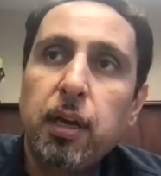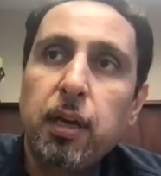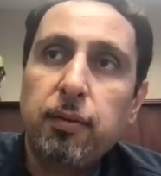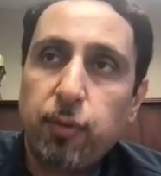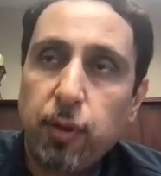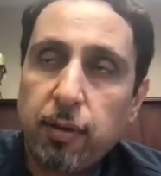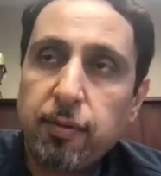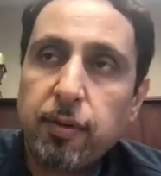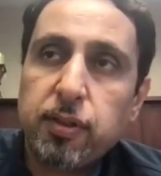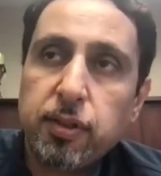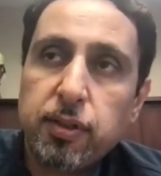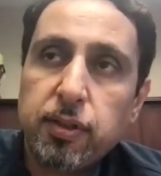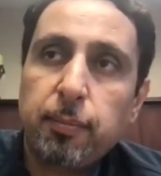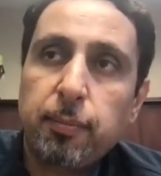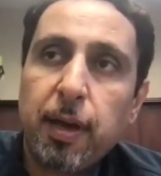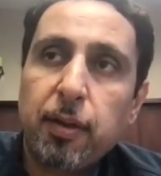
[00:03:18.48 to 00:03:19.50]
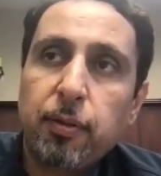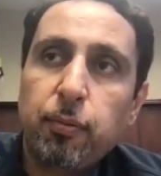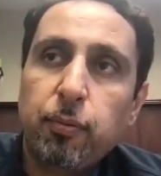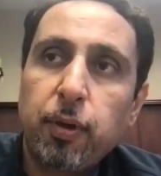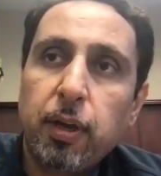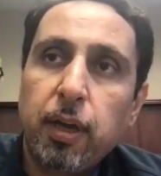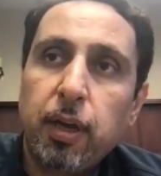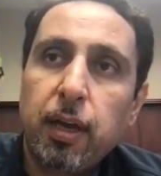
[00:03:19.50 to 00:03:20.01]
if you have accessory
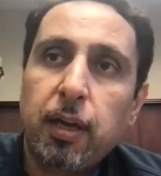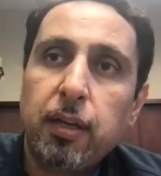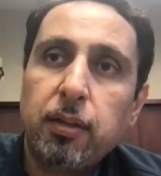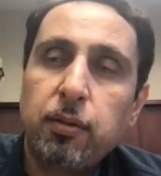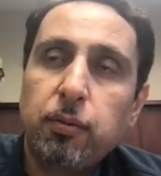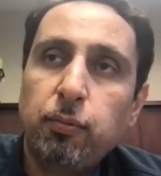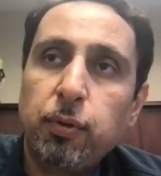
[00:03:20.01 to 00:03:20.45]
pathway and